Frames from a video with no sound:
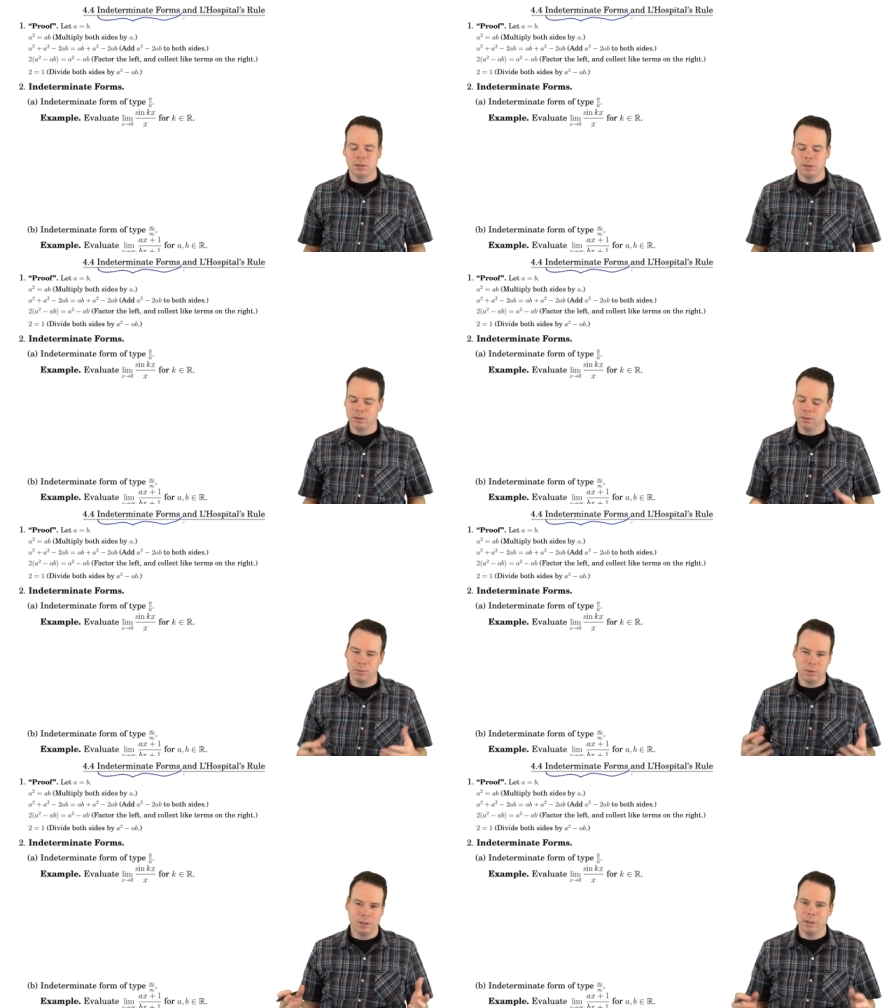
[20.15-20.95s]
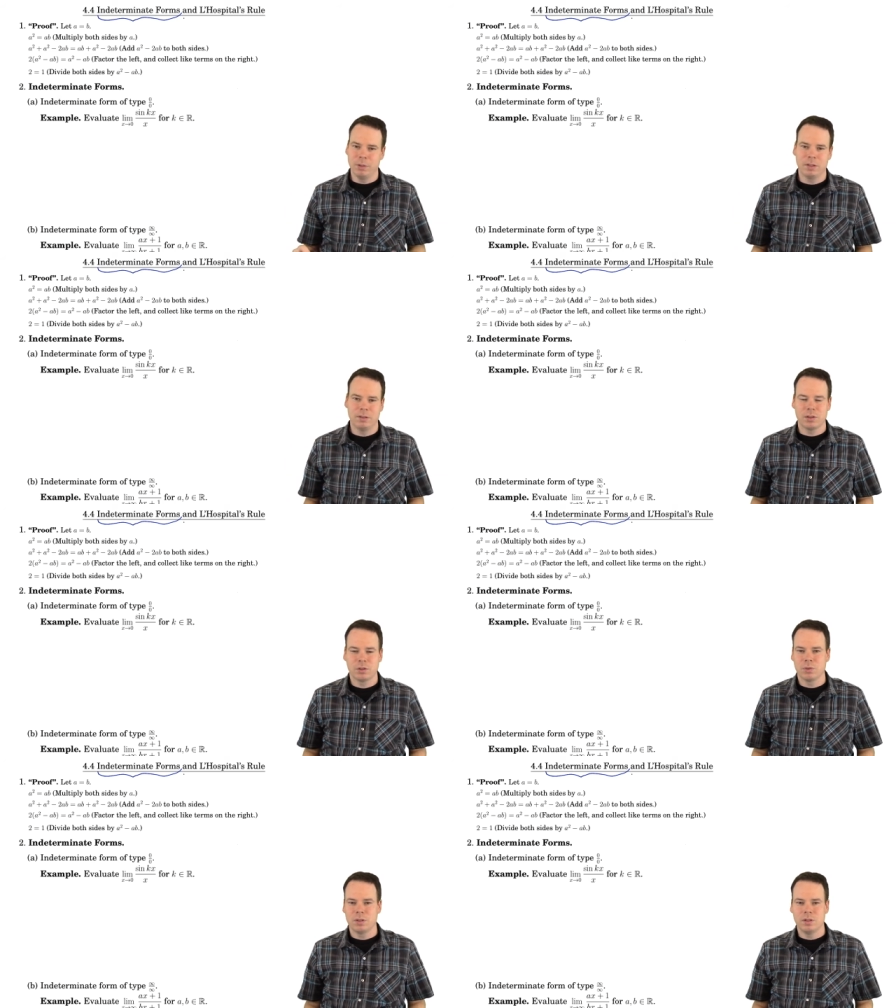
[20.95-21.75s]
You know, the limit as x
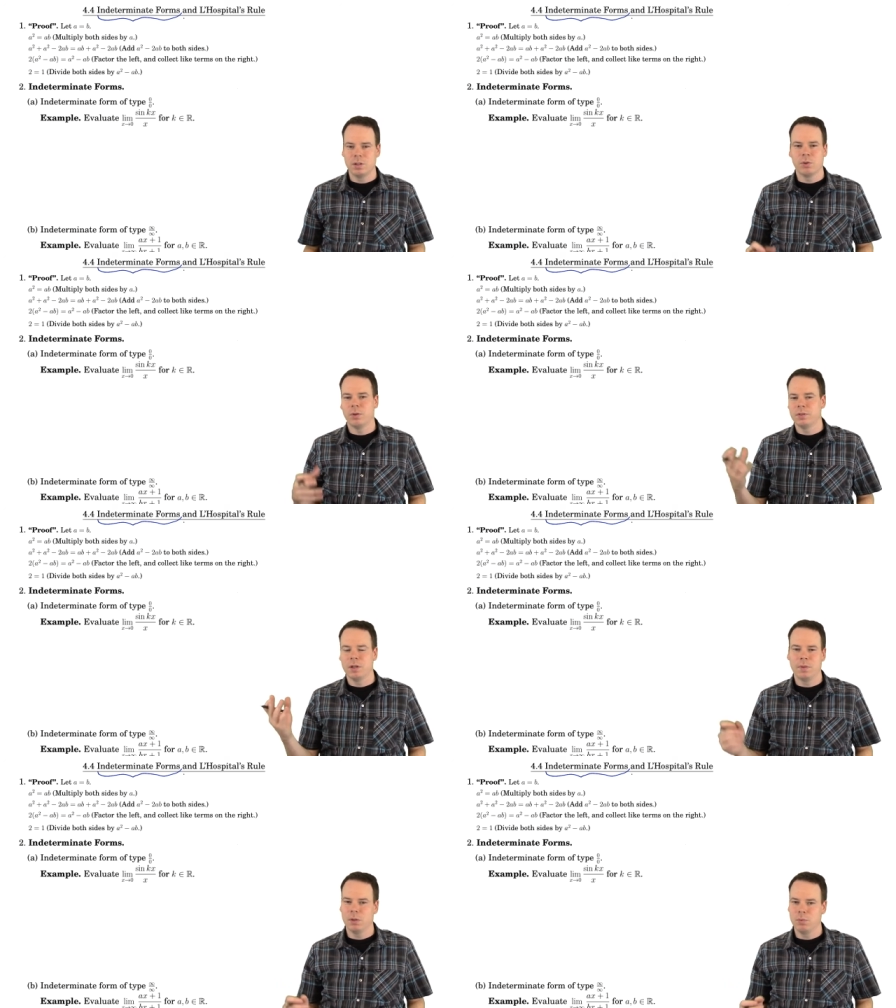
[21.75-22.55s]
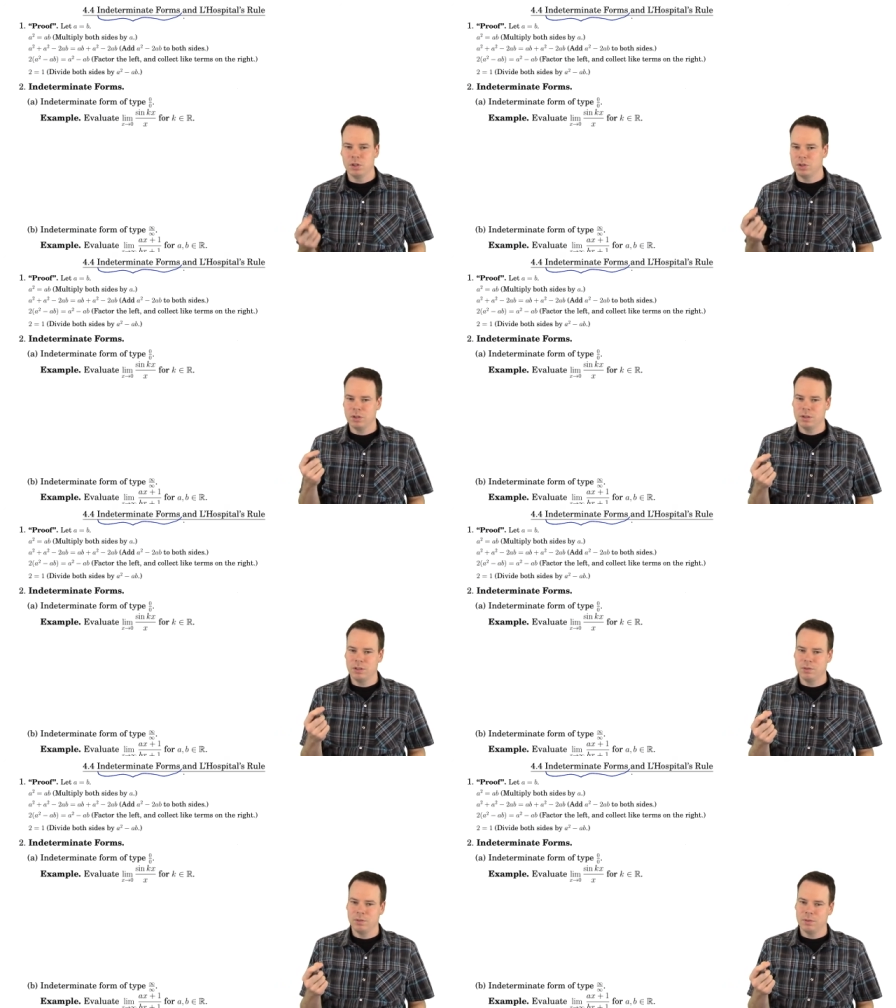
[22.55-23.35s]
goes to 0 of something. We just took
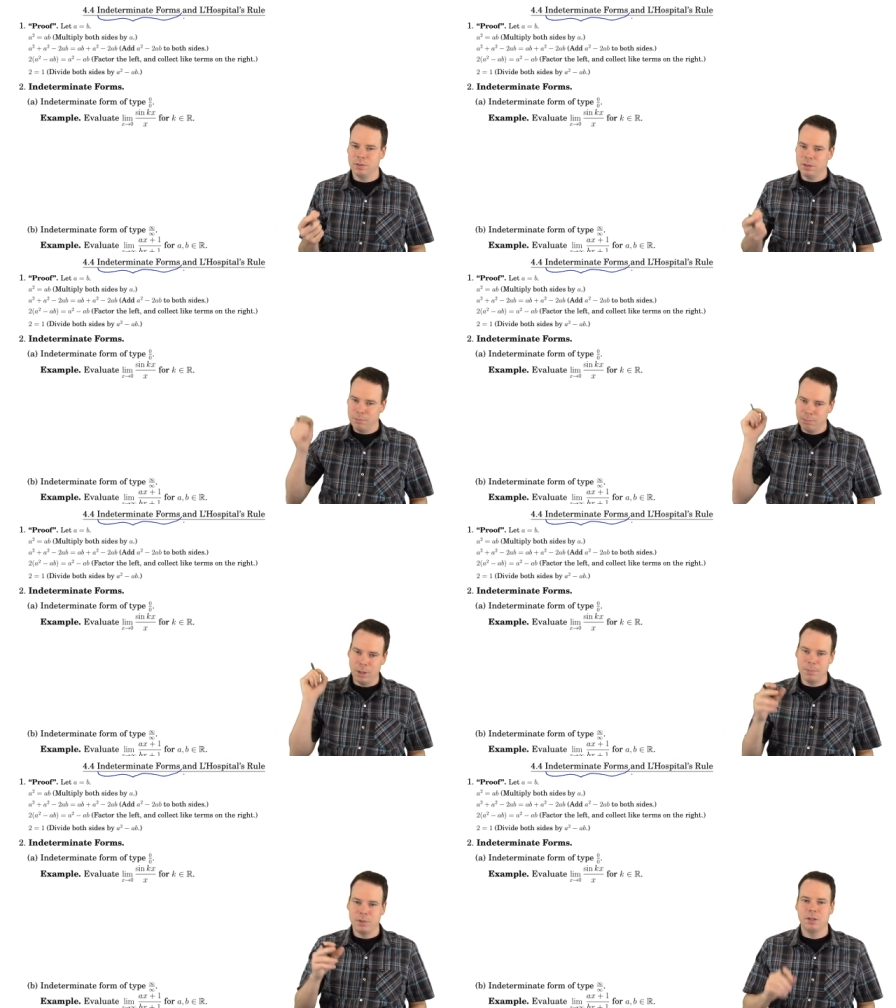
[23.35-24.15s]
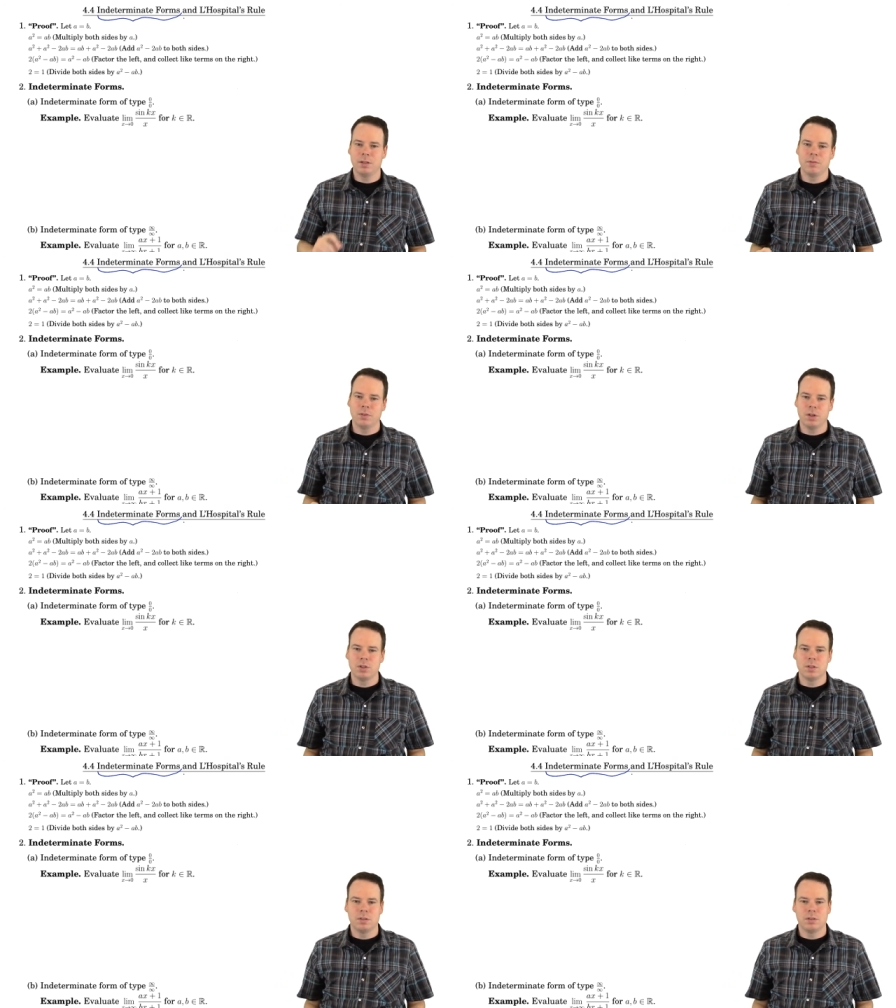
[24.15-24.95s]
0, popped it into the function
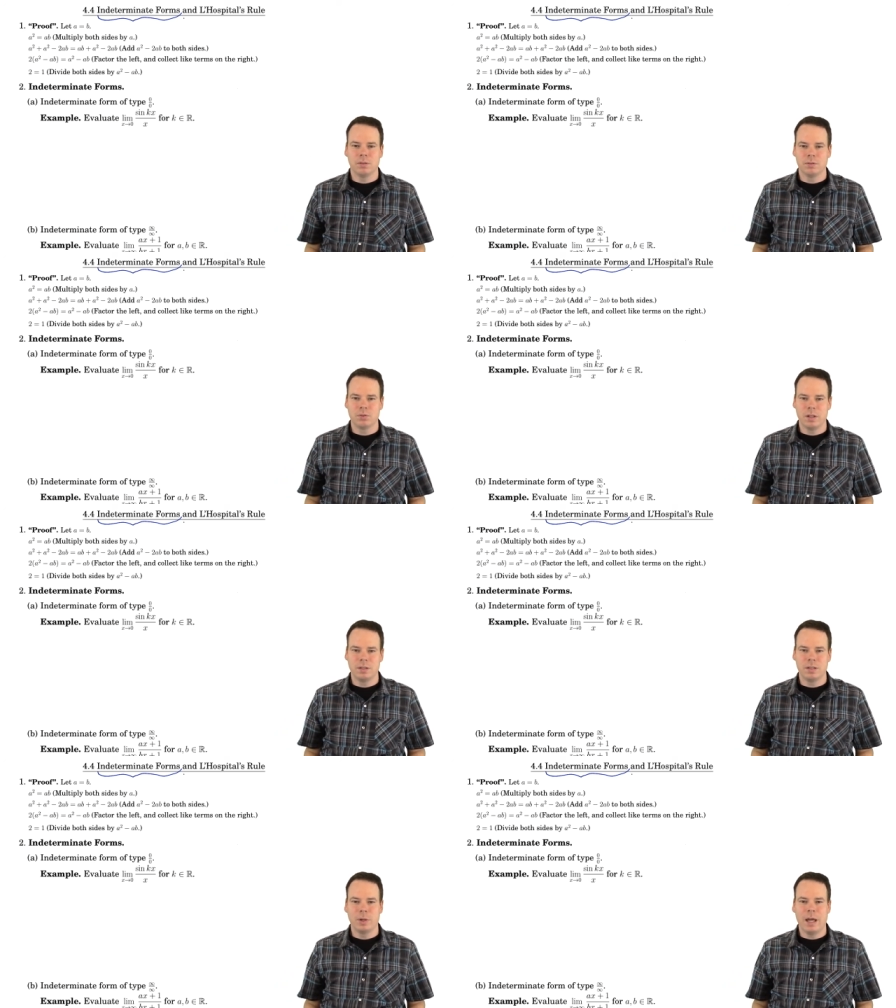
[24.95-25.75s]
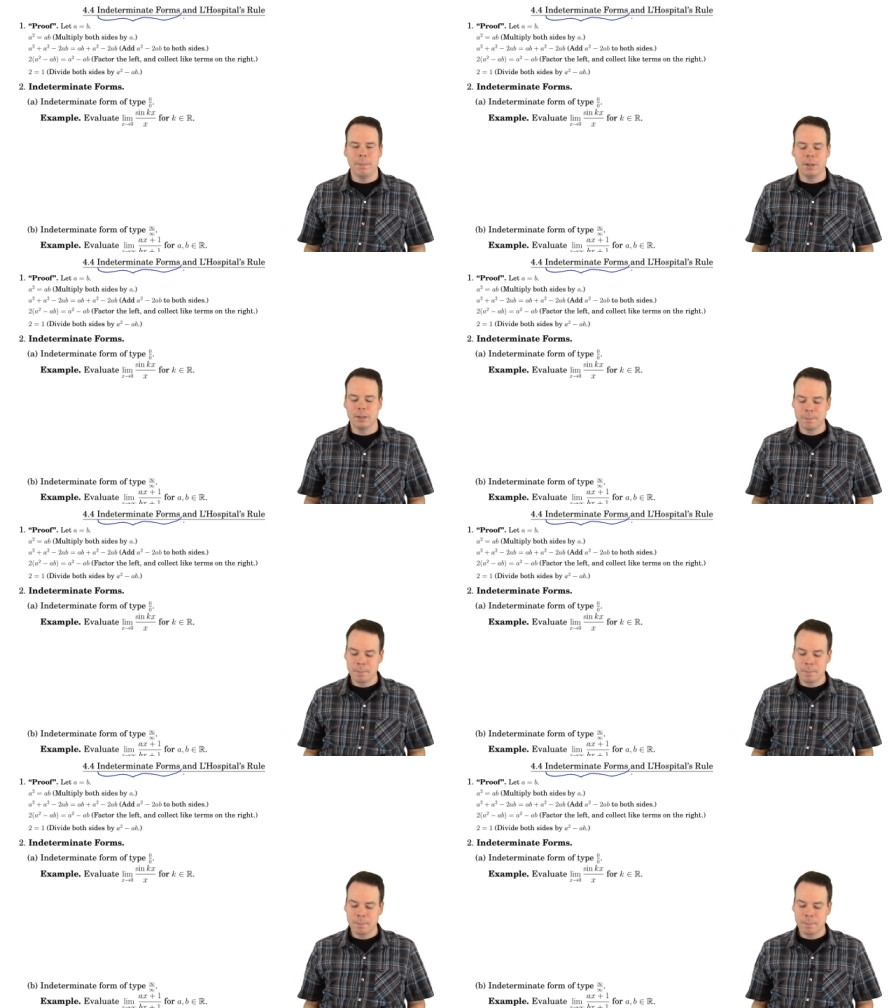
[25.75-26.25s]
and tried to see what happened.